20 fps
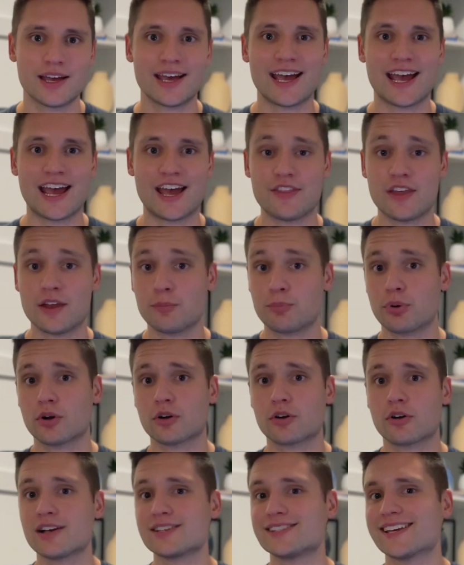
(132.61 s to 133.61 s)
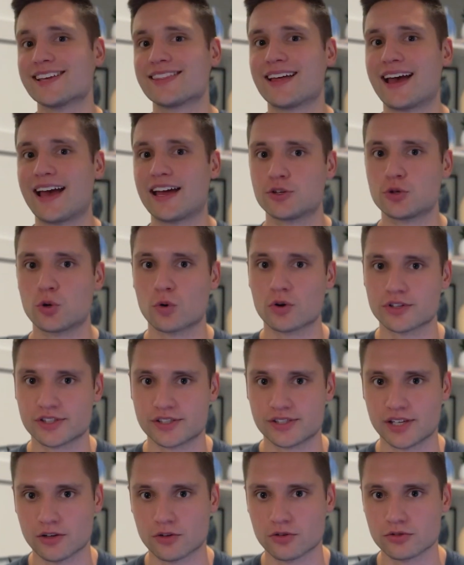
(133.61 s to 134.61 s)
and then progressing that towards
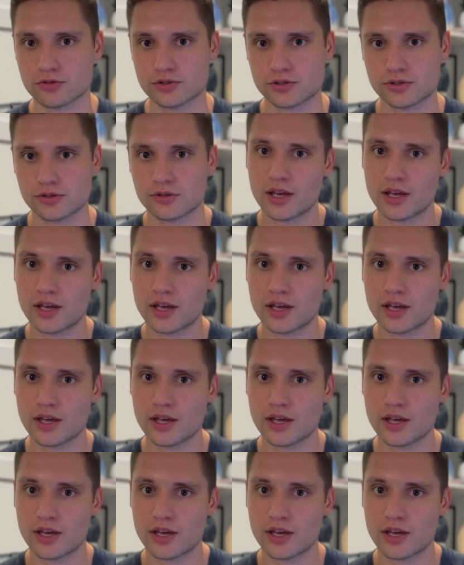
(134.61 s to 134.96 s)
singles.